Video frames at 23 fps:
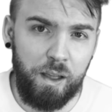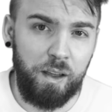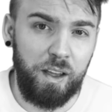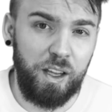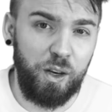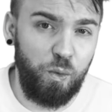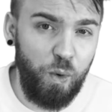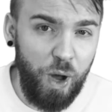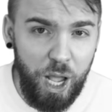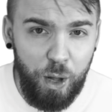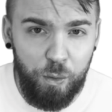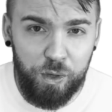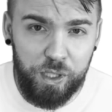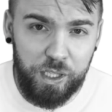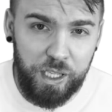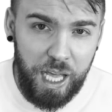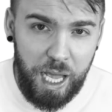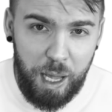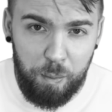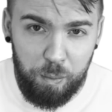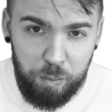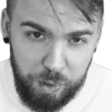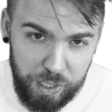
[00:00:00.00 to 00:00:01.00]
And why would
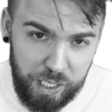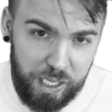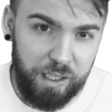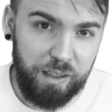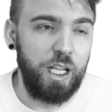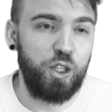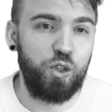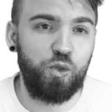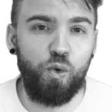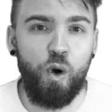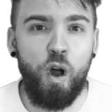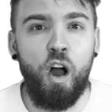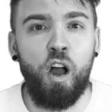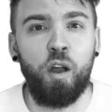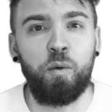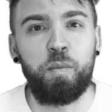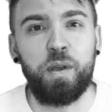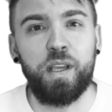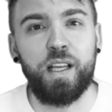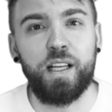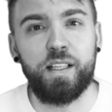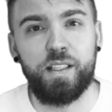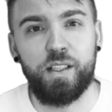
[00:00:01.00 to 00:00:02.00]
that be? It's wrong
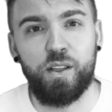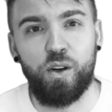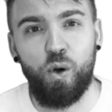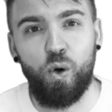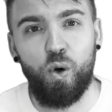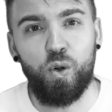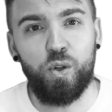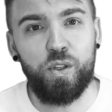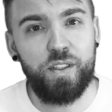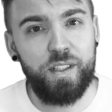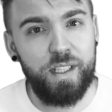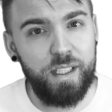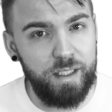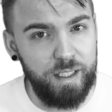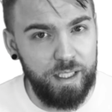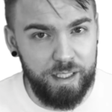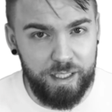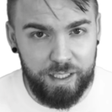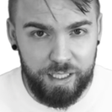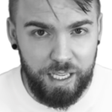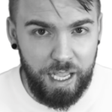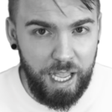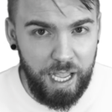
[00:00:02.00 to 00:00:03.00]
because it holds that
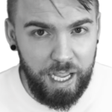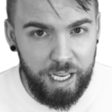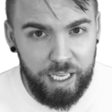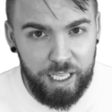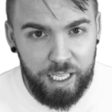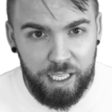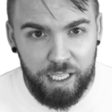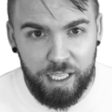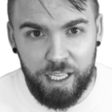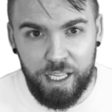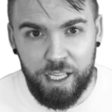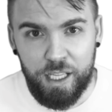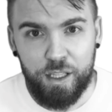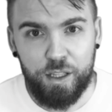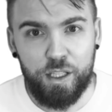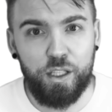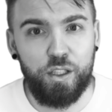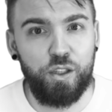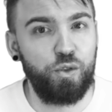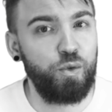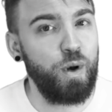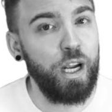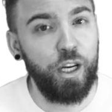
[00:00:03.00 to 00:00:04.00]
society, the
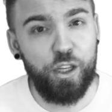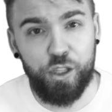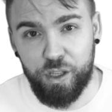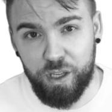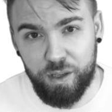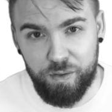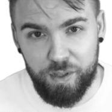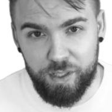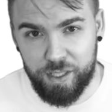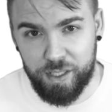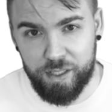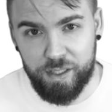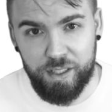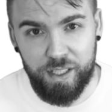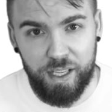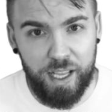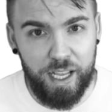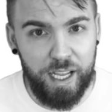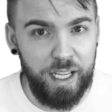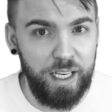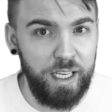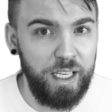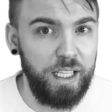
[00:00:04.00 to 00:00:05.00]
direction of a
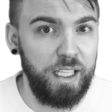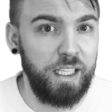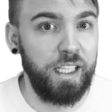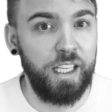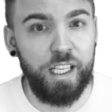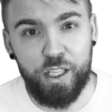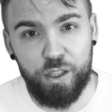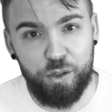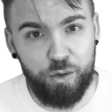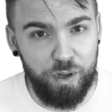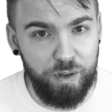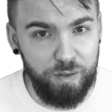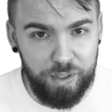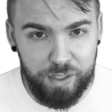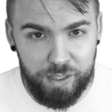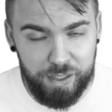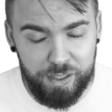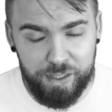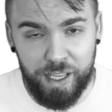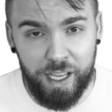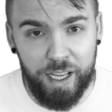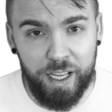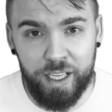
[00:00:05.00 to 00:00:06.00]
society, the history of a
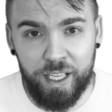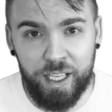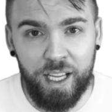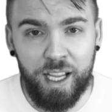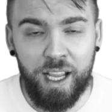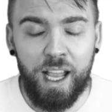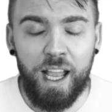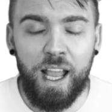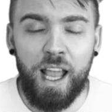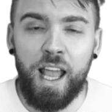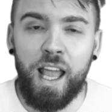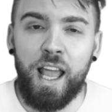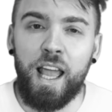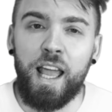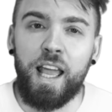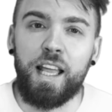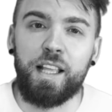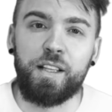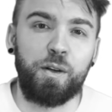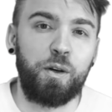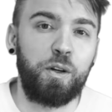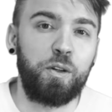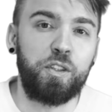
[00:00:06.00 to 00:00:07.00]
society,
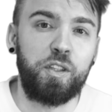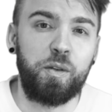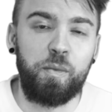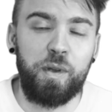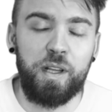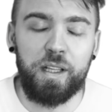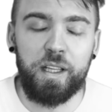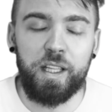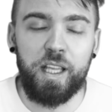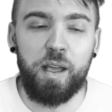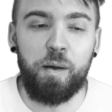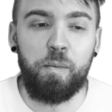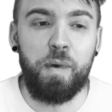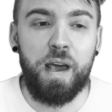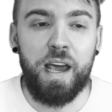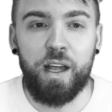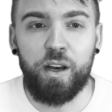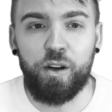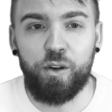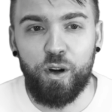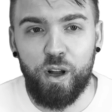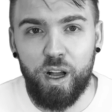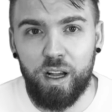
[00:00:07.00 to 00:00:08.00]
is ultimately a
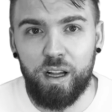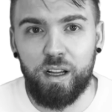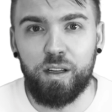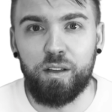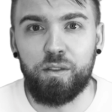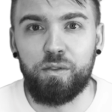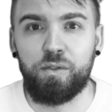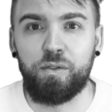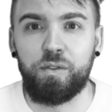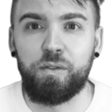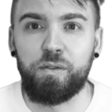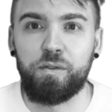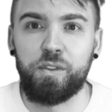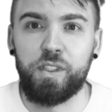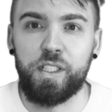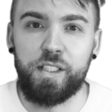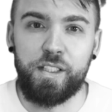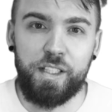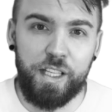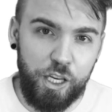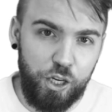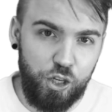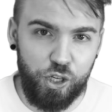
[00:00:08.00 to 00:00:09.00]
matter of
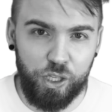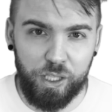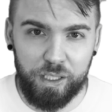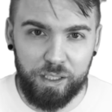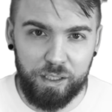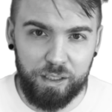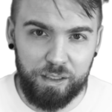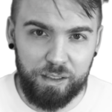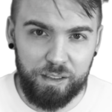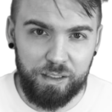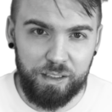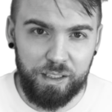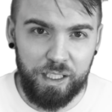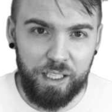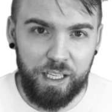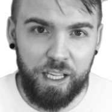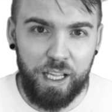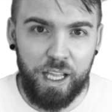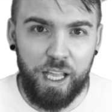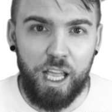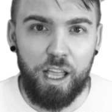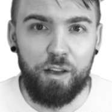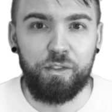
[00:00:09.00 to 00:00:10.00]
decision.
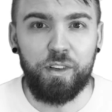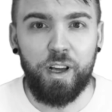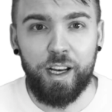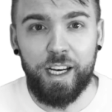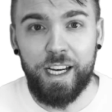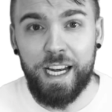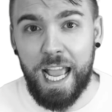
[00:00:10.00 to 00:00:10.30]
If not an